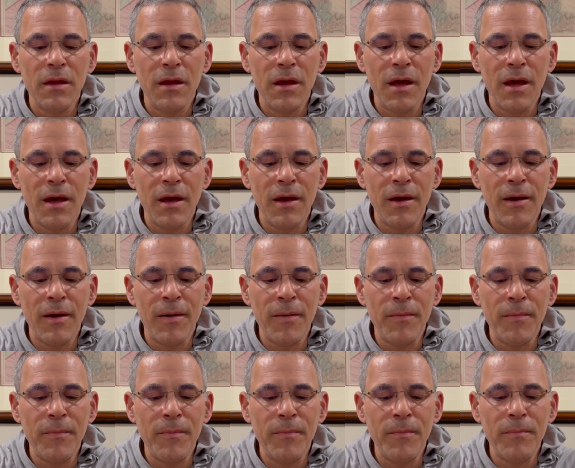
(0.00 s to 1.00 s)

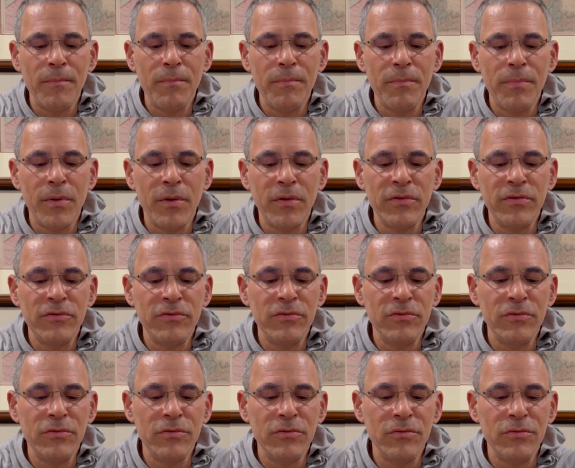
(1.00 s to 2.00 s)
um, both
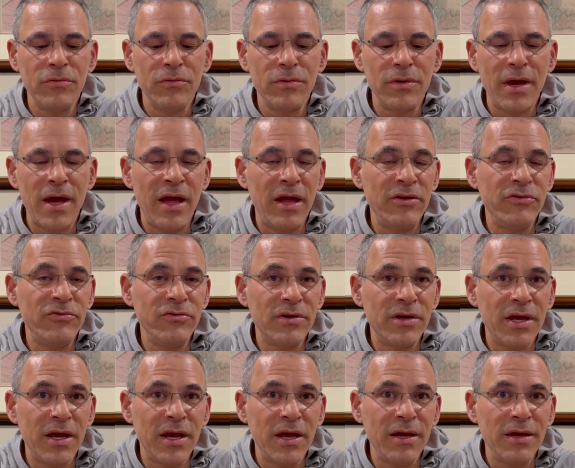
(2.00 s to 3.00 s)
to
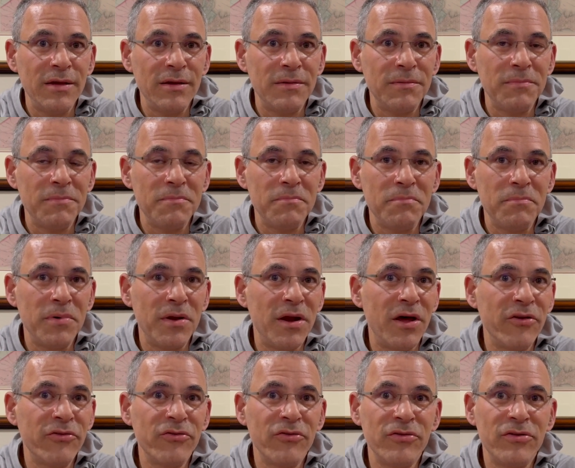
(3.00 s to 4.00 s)
educate, but
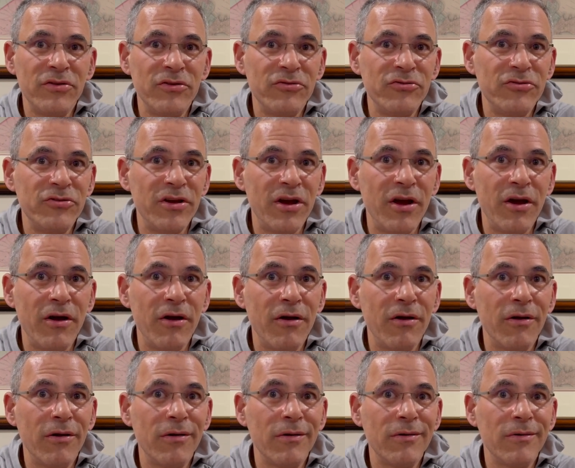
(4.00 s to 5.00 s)
also to
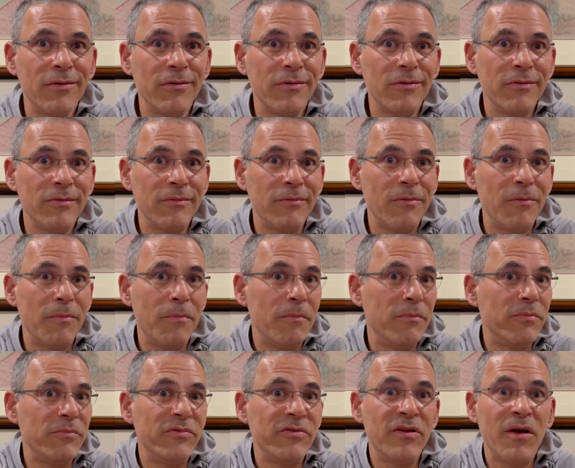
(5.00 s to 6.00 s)
share
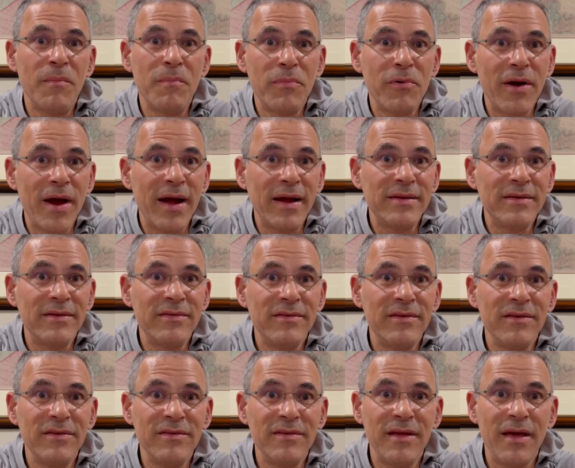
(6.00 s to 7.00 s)
some
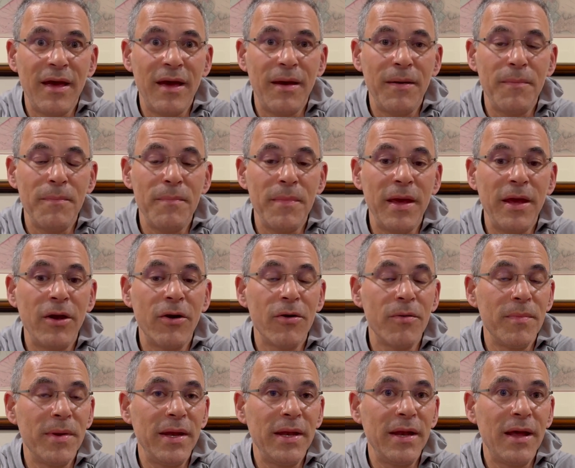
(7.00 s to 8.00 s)
practices that may or
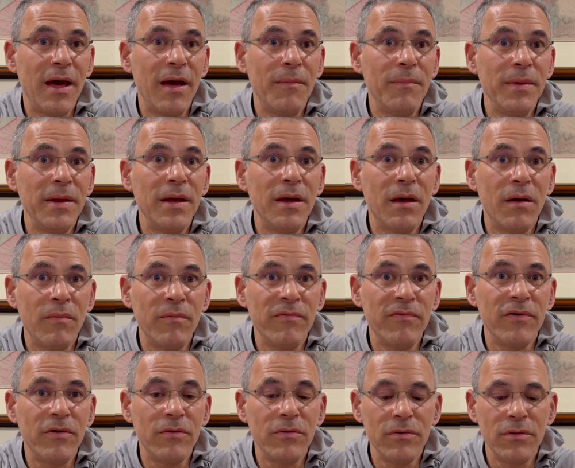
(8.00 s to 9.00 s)
may not be
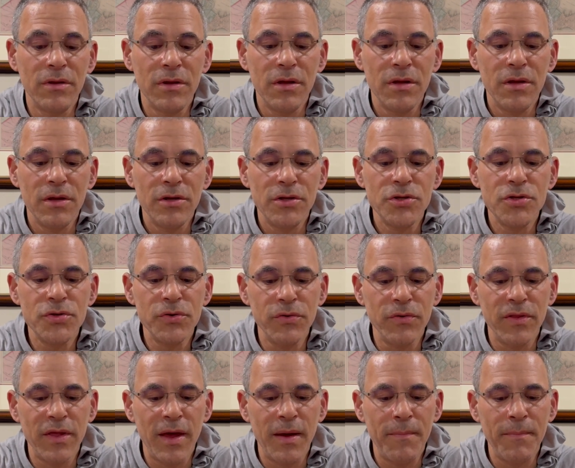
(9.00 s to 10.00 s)
helpful to
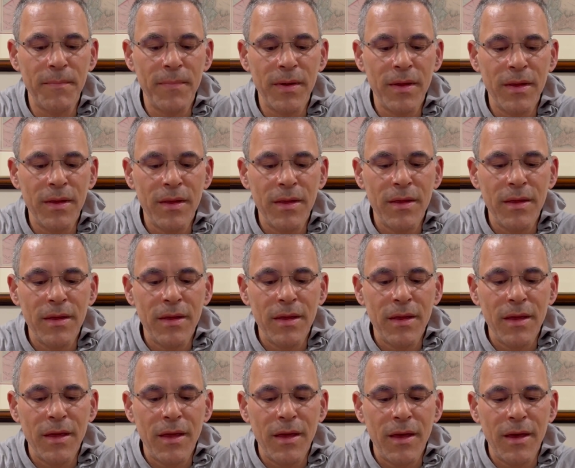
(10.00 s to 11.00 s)
them.
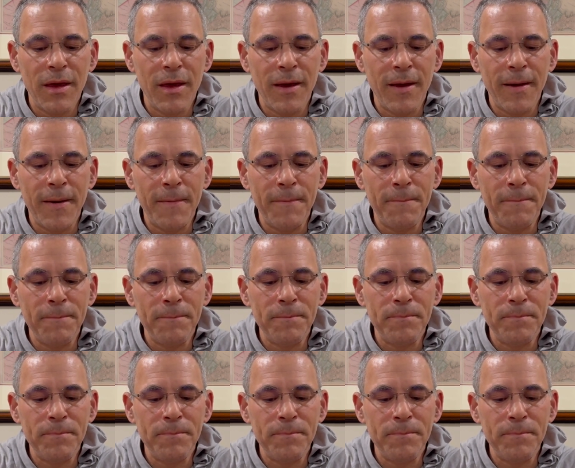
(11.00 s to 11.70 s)
Um,